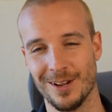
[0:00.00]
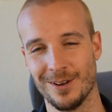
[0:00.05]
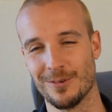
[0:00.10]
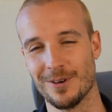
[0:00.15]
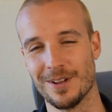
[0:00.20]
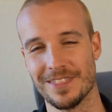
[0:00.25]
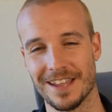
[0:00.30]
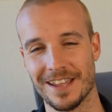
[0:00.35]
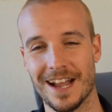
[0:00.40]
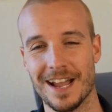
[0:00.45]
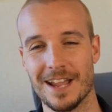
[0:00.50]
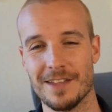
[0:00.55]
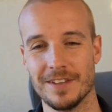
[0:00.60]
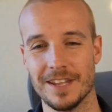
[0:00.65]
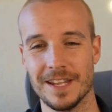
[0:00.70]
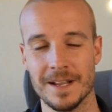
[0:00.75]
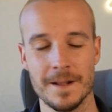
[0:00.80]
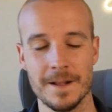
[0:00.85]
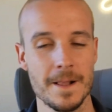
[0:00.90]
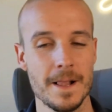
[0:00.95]
with
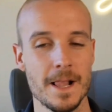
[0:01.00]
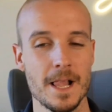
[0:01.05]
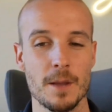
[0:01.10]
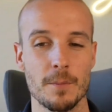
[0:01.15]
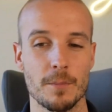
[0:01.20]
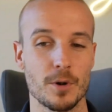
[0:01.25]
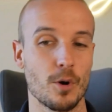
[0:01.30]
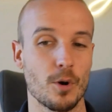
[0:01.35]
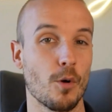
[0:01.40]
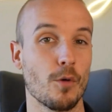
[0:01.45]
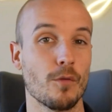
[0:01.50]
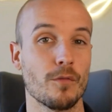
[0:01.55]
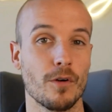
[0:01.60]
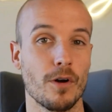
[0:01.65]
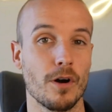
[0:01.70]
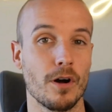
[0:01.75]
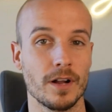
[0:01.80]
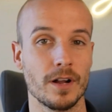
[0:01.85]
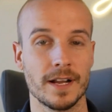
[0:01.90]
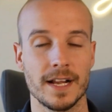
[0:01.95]
Ivy, but
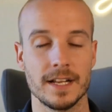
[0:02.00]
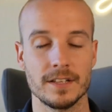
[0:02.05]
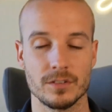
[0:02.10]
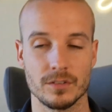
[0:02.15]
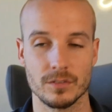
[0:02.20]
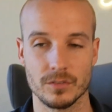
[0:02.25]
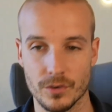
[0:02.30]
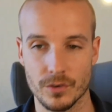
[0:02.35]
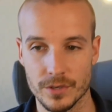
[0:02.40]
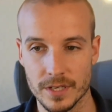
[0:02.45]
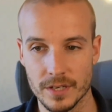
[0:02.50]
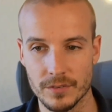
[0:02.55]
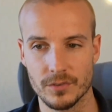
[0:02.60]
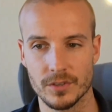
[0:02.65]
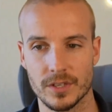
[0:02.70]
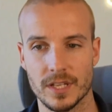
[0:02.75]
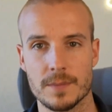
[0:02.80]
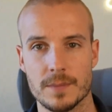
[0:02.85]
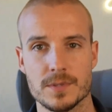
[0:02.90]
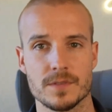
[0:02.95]
overall got to learn different
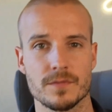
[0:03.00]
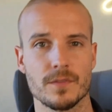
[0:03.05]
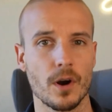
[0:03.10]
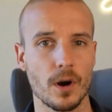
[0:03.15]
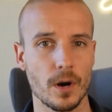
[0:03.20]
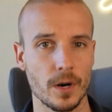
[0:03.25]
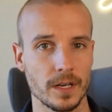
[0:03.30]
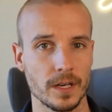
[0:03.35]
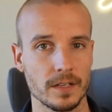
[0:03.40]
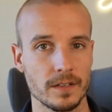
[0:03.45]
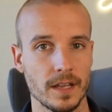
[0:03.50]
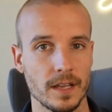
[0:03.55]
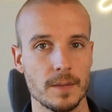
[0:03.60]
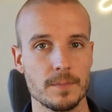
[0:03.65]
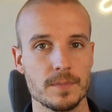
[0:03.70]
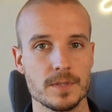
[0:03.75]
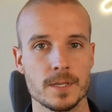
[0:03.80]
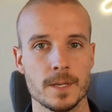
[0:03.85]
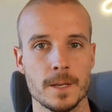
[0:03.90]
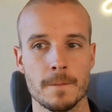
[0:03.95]
types of
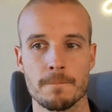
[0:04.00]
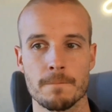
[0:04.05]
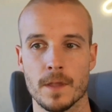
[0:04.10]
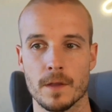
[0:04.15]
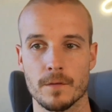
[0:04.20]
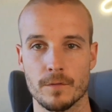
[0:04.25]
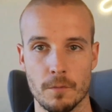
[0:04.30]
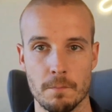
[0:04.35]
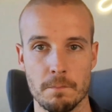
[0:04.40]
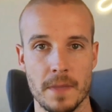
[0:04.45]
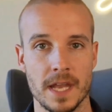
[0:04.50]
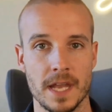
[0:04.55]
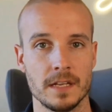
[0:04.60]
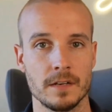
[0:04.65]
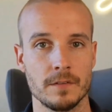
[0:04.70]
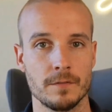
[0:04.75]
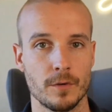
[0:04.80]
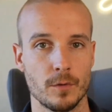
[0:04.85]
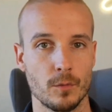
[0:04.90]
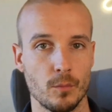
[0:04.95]
archetypes for men
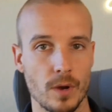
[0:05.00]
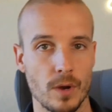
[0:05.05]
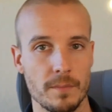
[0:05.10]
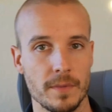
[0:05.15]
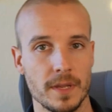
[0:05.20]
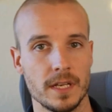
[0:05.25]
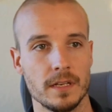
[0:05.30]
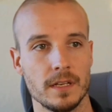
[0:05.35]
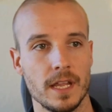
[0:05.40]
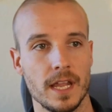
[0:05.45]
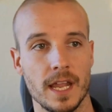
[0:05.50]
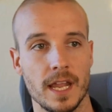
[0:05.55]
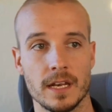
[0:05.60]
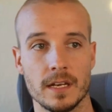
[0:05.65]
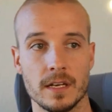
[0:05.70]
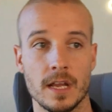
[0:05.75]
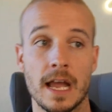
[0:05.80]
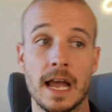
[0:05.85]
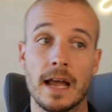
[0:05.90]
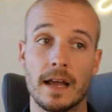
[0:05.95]
and for women
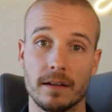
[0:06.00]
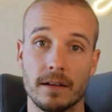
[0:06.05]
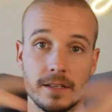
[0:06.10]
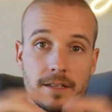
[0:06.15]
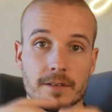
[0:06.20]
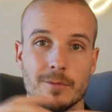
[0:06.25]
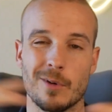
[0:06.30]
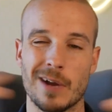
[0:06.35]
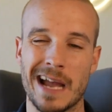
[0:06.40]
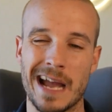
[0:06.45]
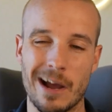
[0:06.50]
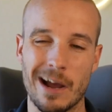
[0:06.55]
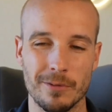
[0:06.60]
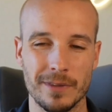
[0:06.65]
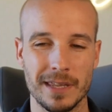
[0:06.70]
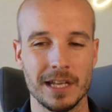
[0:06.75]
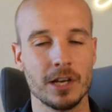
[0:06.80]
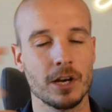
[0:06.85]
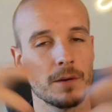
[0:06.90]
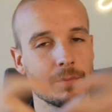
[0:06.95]
and how
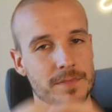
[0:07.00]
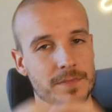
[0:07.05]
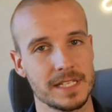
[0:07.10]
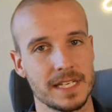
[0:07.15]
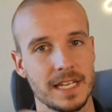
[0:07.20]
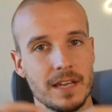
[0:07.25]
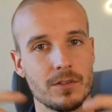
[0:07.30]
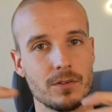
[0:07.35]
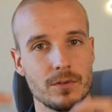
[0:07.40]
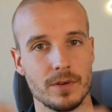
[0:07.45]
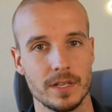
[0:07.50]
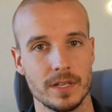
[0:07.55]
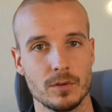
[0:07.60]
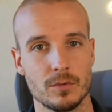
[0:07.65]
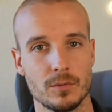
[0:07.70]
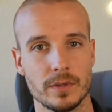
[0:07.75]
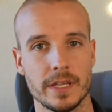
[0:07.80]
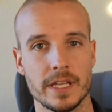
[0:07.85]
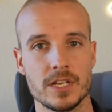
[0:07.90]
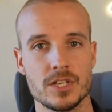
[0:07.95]
they come together in a
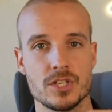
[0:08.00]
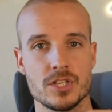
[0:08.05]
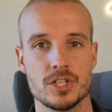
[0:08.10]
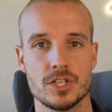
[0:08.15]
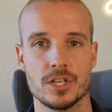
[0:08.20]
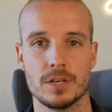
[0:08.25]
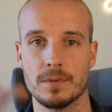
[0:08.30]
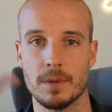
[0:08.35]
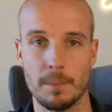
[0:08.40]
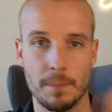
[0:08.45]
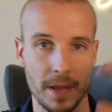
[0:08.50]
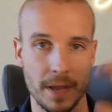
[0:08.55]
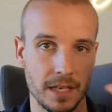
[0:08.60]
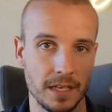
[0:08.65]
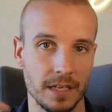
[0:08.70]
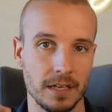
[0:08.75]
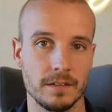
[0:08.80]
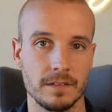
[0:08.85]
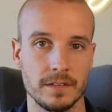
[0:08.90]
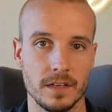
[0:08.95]
relationship
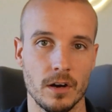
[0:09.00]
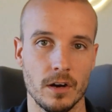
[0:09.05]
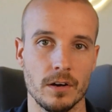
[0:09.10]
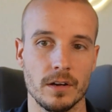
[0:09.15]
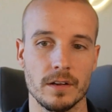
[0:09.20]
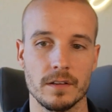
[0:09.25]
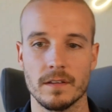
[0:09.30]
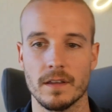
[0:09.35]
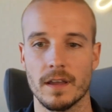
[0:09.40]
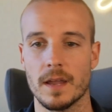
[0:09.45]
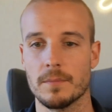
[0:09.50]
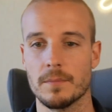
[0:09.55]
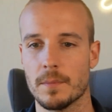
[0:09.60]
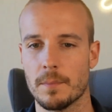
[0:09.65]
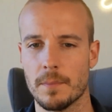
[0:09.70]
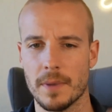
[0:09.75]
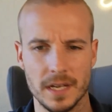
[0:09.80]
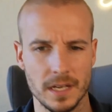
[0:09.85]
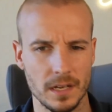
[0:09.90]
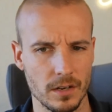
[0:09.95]
depending on the archetype,
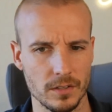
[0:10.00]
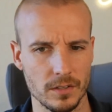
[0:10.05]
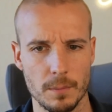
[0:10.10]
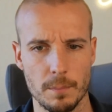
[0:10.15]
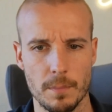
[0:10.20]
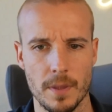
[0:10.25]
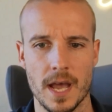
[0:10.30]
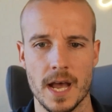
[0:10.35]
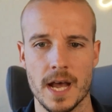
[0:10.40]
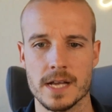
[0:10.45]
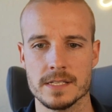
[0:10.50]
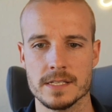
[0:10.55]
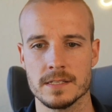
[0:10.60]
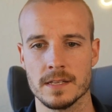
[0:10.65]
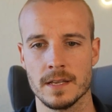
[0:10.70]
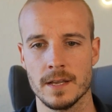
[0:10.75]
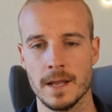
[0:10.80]
depending on the past